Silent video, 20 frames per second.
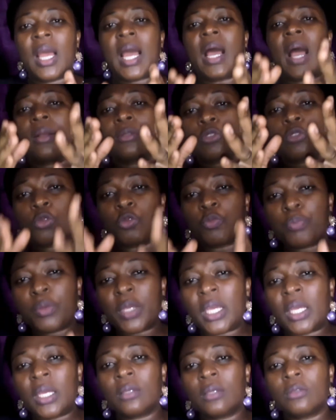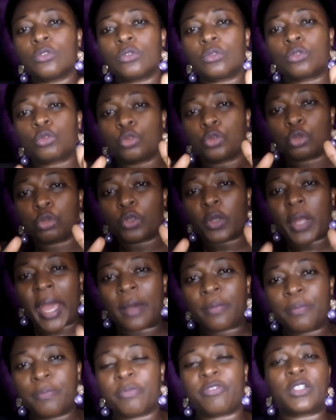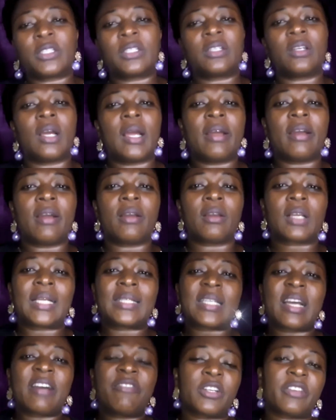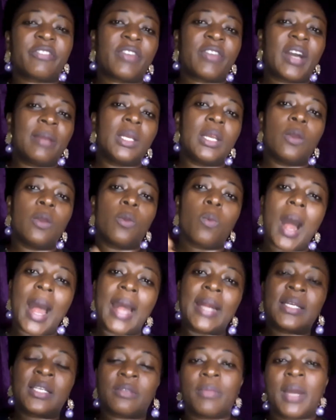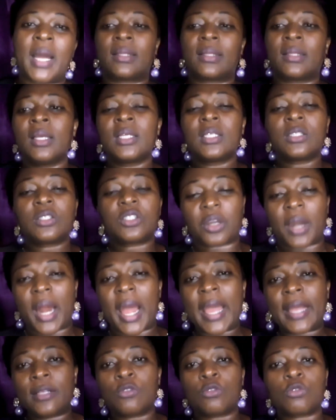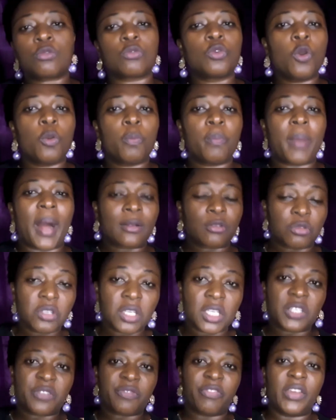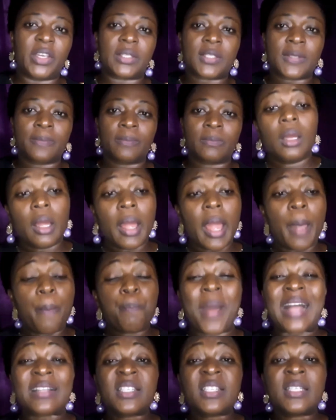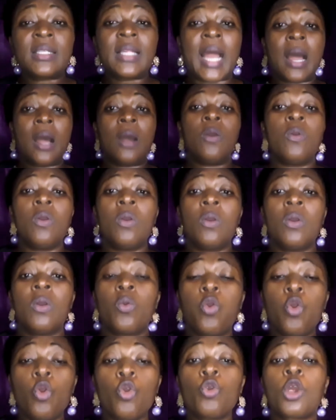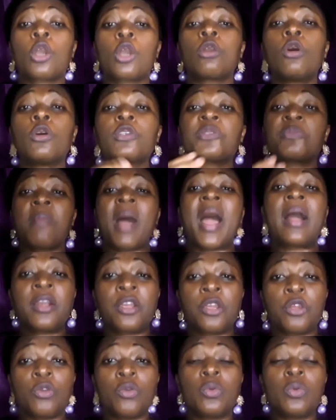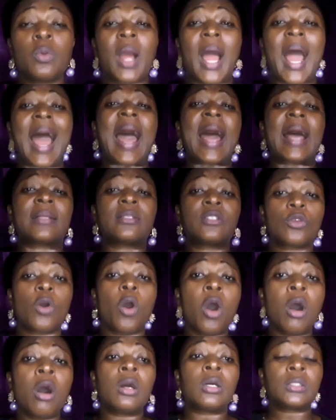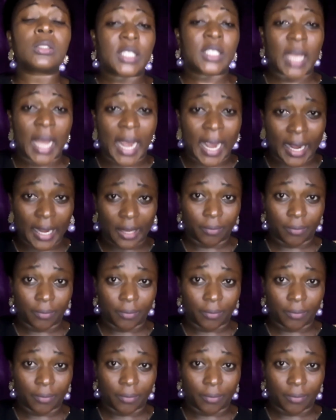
to be to, to help for uh, cater for the family while the man try to go back to his feet a partner who close mark you at all time